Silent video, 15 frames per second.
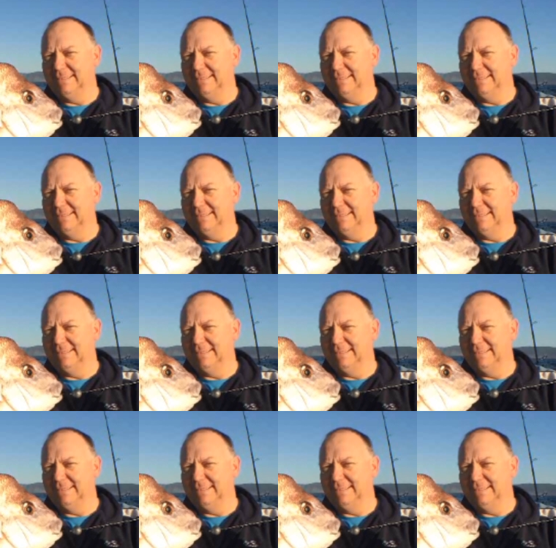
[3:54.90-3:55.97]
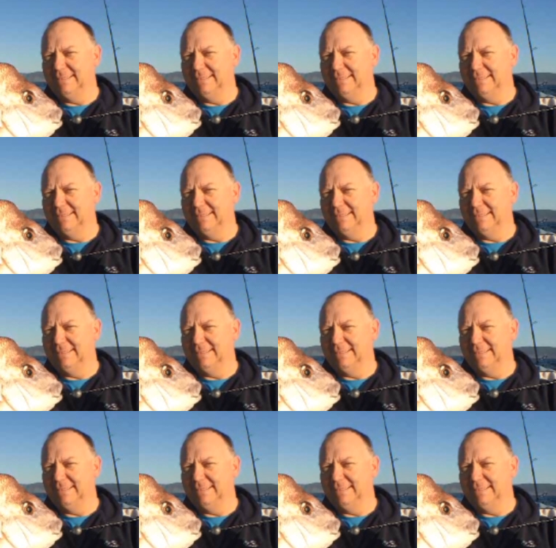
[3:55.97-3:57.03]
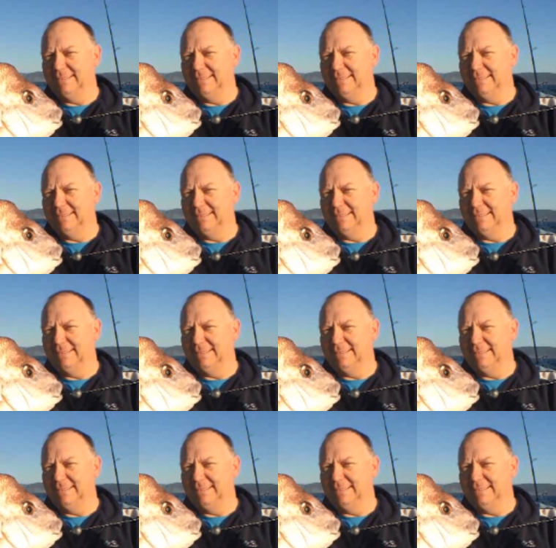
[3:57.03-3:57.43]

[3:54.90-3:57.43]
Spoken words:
(silence)